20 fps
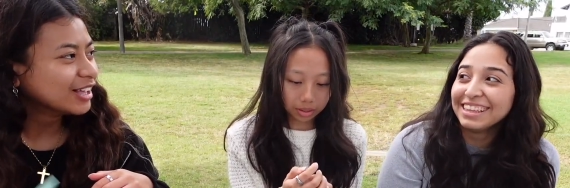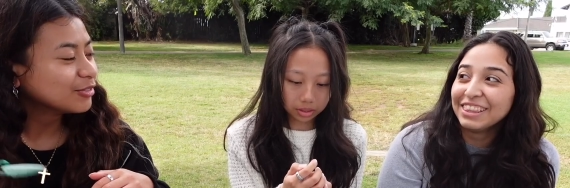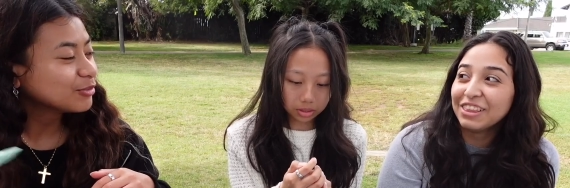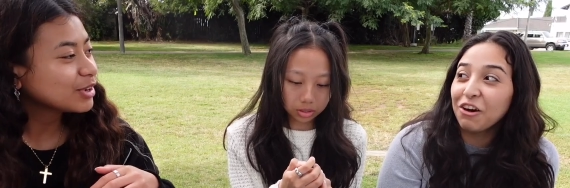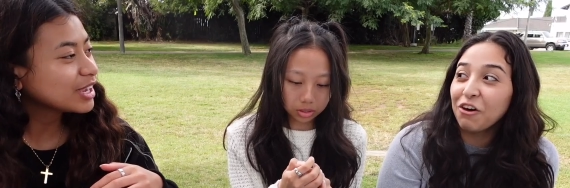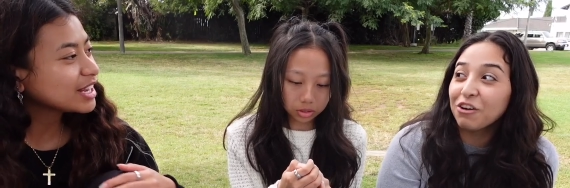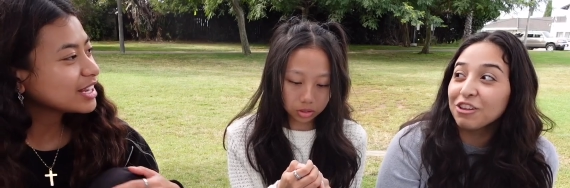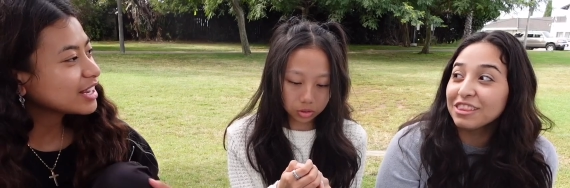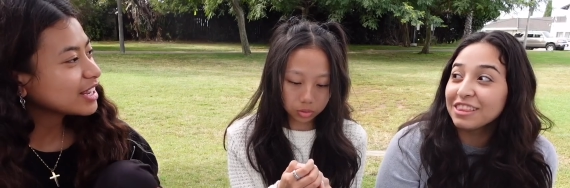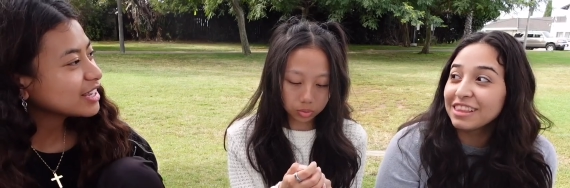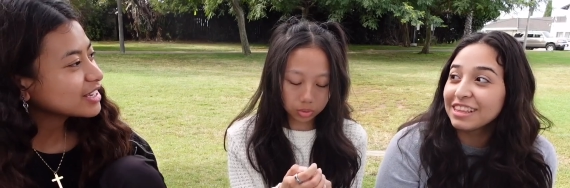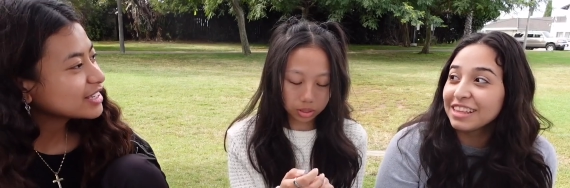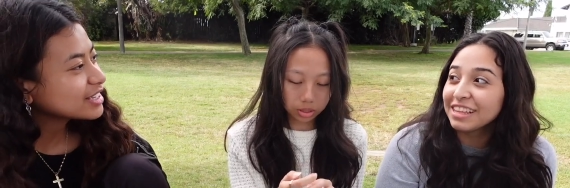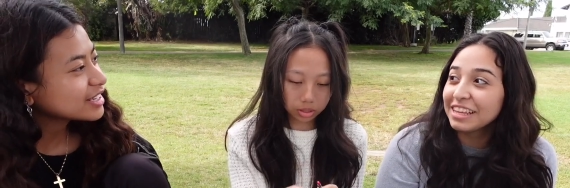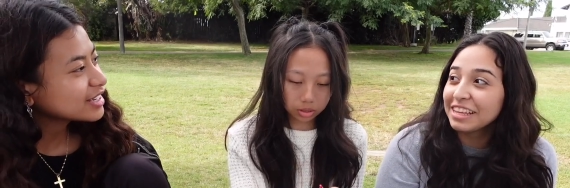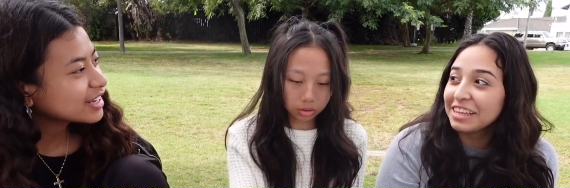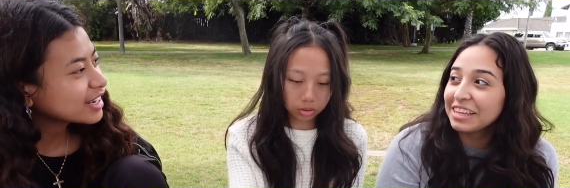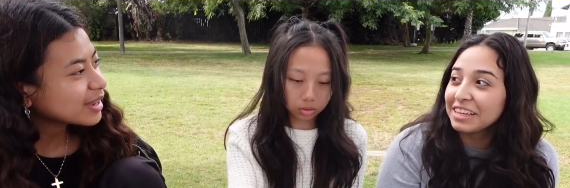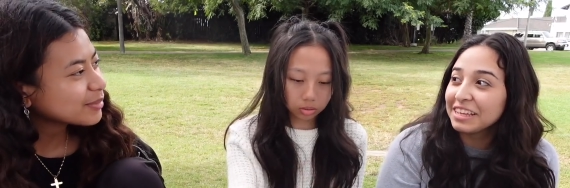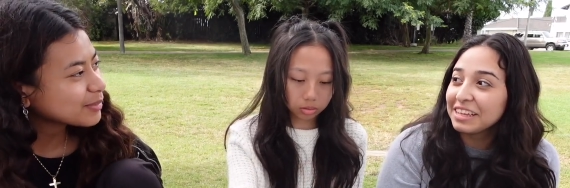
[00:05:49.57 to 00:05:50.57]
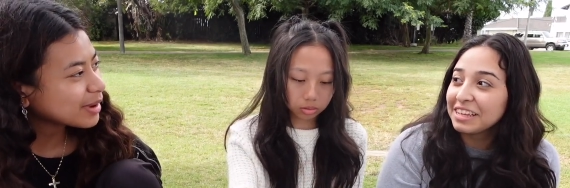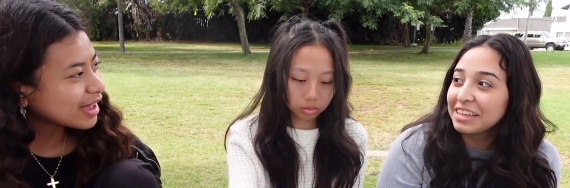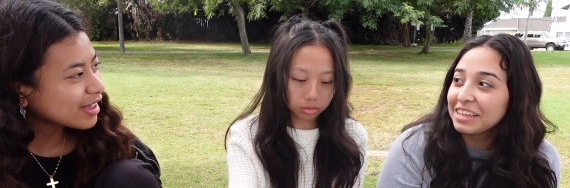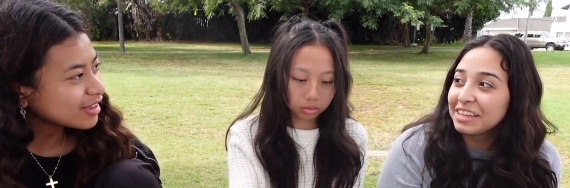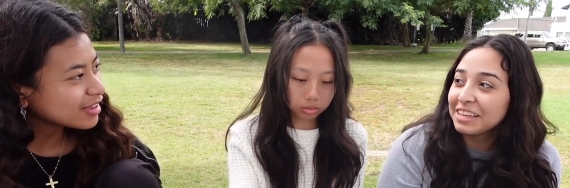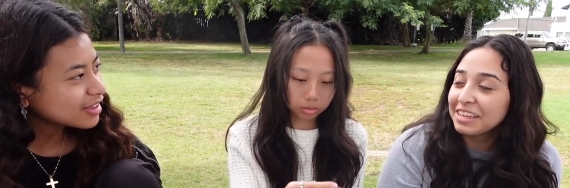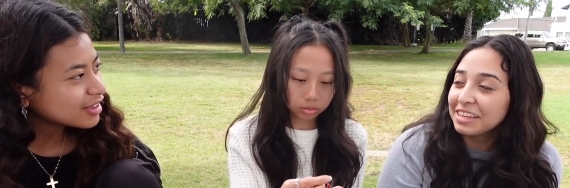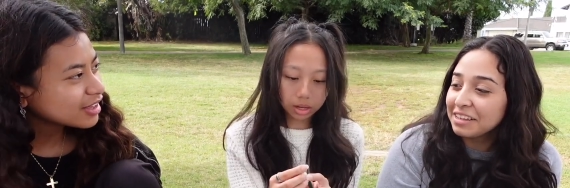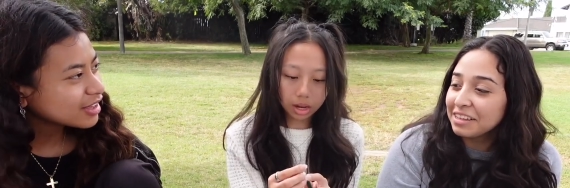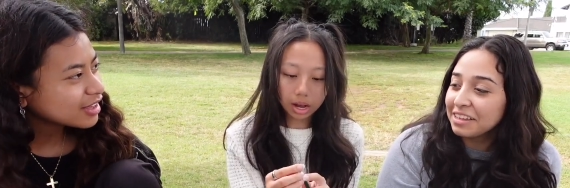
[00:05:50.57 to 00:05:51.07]
Speaker 1: Wait, did he came
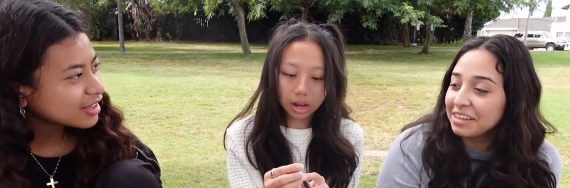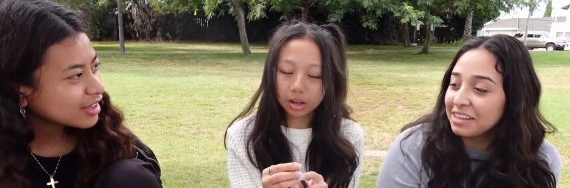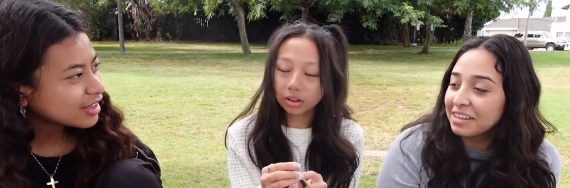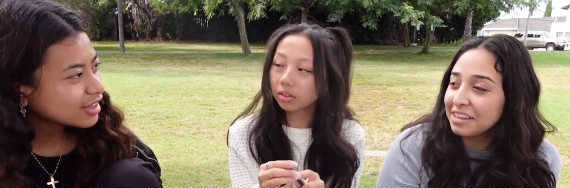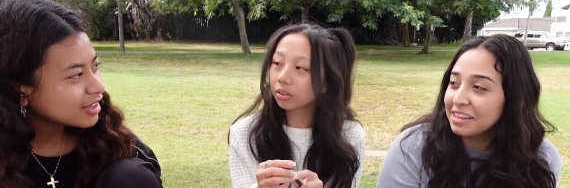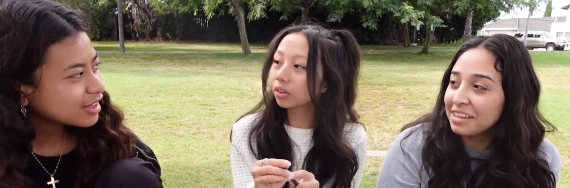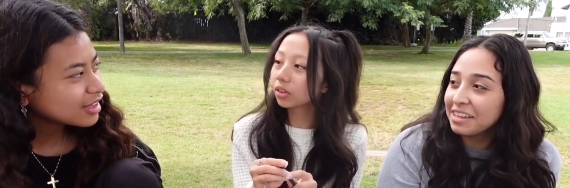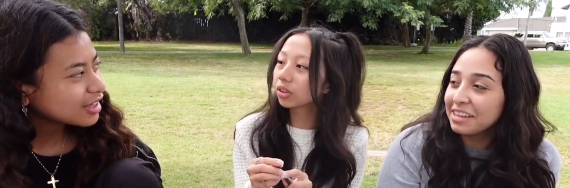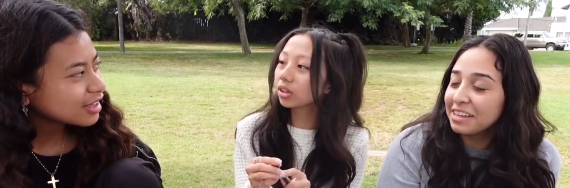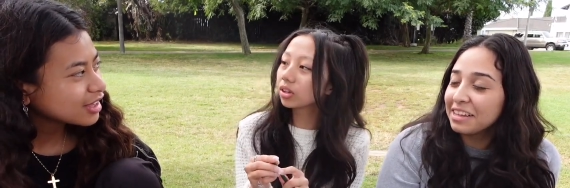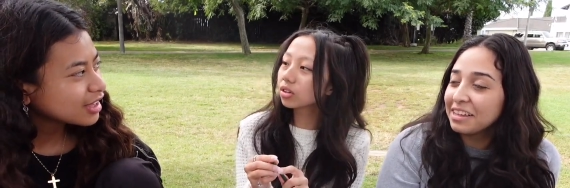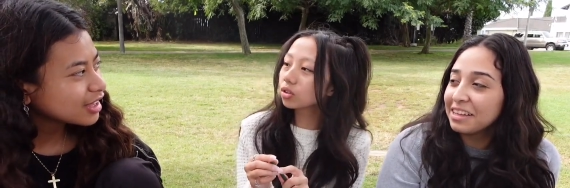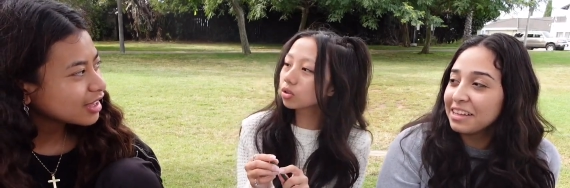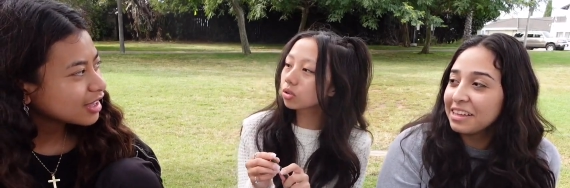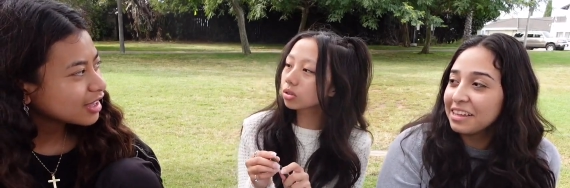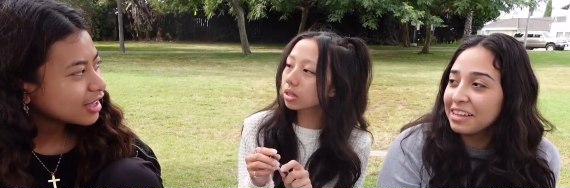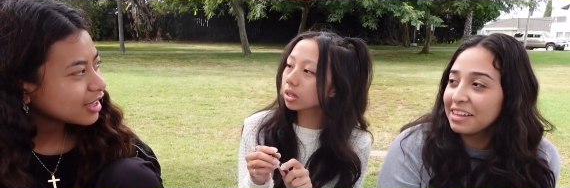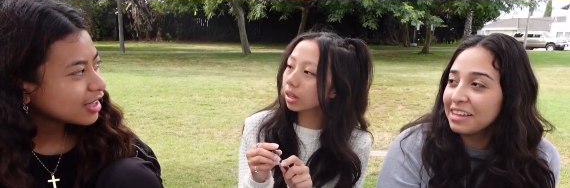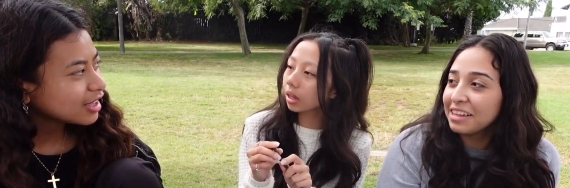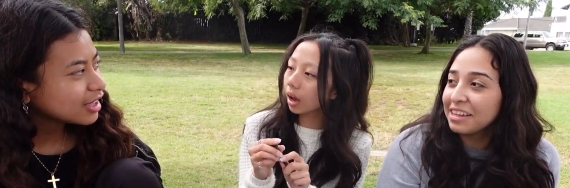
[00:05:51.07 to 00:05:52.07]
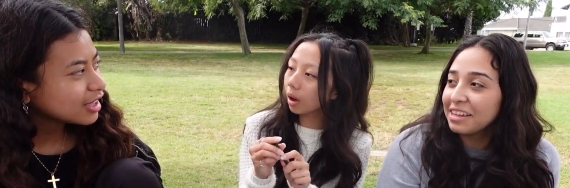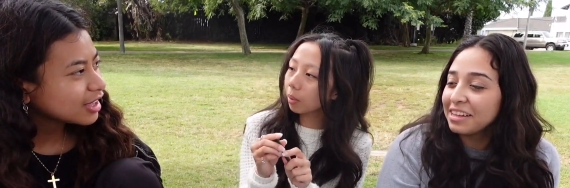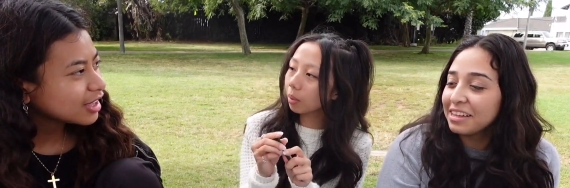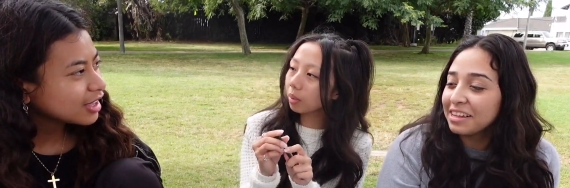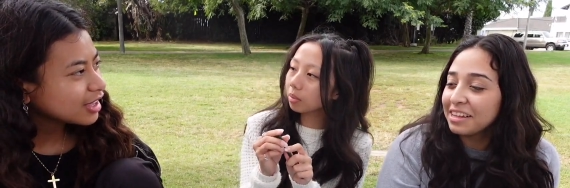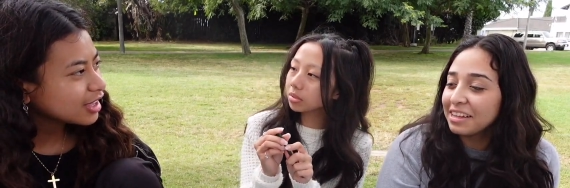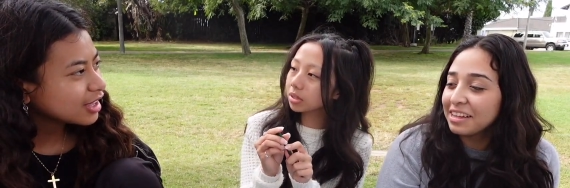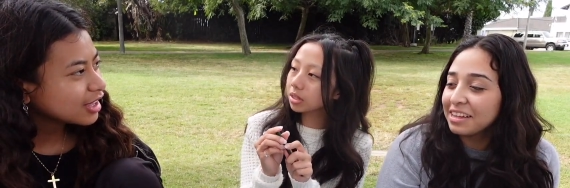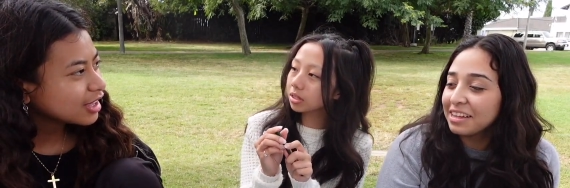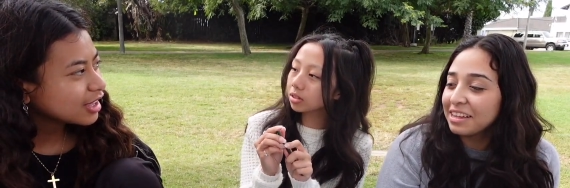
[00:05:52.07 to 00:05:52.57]
out?
Speaker 2: Yeah, didn't you see the
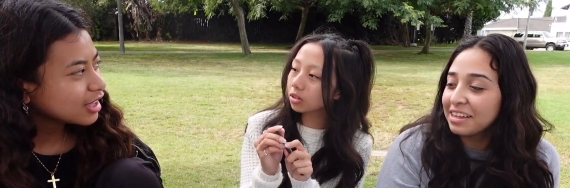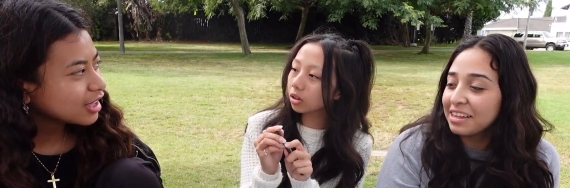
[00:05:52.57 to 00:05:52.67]
albums in